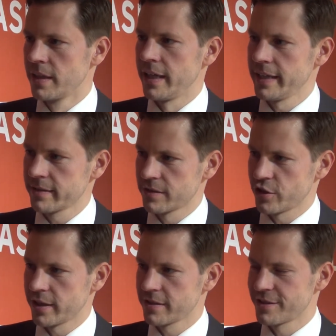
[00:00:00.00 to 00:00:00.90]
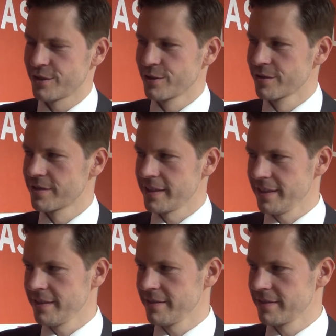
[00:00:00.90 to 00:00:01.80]
I had the chance to
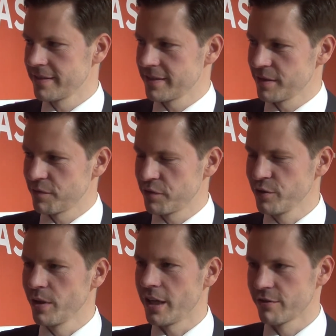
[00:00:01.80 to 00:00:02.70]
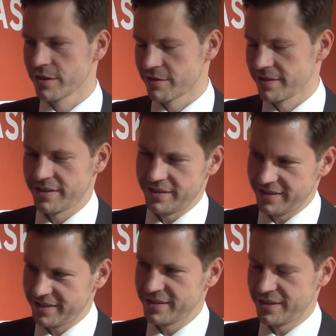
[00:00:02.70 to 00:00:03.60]
stay a few hours,
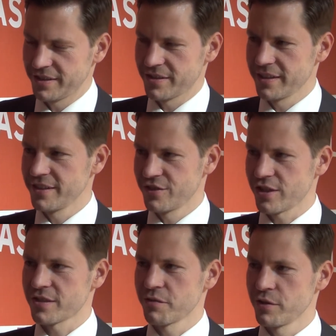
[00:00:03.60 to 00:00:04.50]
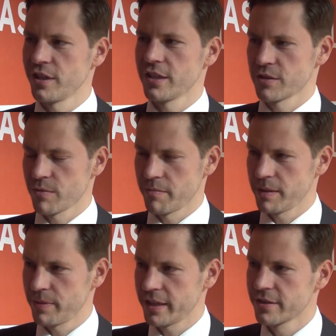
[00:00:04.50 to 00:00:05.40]
seriously, just a few hours with my
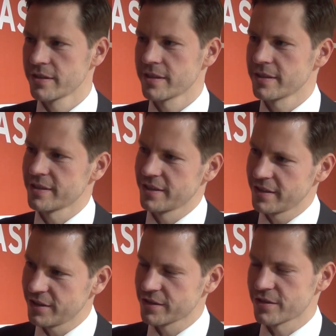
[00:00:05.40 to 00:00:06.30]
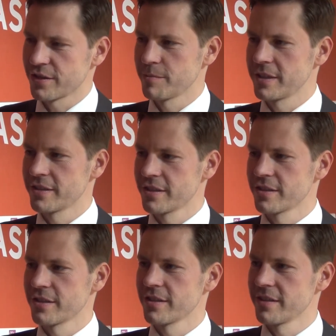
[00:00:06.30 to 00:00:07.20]
parents. I also saw my
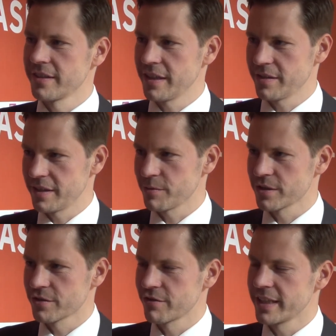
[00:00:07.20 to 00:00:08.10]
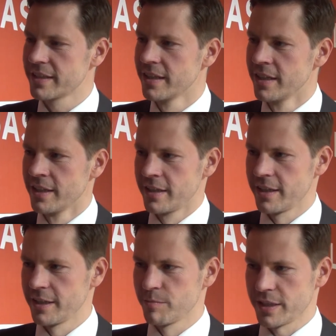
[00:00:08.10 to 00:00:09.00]
sister. That was great,
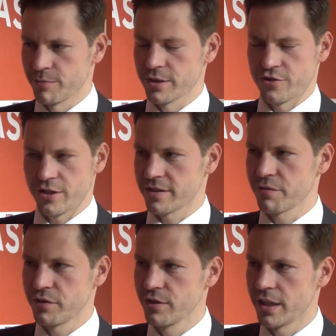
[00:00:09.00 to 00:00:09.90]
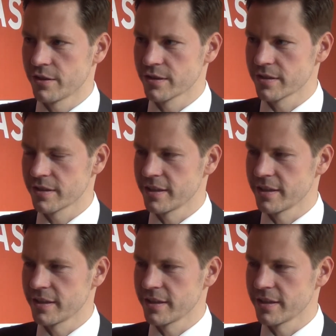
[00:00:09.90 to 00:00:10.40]
but it was just a few hours.